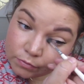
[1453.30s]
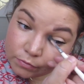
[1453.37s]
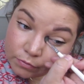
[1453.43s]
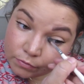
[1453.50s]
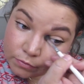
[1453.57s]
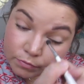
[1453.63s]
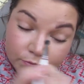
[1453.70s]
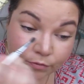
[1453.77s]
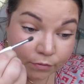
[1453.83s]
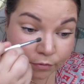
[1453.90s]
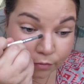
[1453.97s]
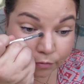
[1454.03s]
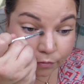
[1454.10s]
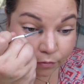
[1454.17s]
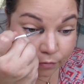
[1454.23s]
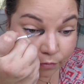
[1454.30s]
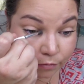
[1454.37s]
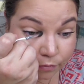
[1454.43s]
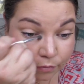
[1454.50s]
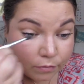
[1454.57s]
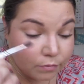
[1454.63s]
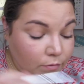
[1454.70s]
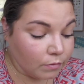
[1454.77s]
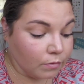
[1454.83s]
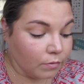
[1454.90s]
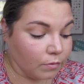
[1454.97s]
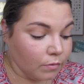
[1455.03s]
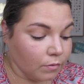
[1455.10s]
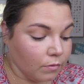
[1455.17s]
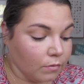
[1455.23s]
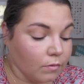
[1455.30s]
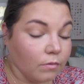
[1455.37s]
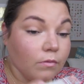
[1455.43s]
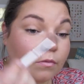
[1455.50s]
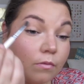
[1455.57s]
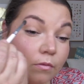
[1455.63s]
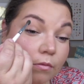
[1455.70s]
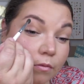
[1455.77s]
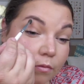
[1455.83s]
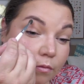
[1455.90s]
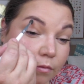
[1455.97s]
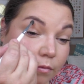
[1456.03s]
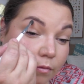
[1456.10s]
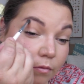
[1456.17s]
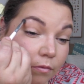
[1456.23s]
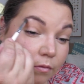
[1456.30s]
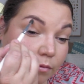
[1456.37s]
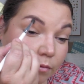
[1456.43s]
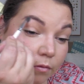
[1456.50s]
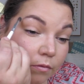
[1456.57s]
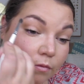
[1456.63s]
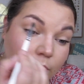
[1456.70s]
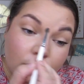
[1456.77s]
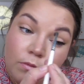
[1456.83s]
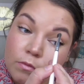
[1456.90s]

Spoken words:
[no speech]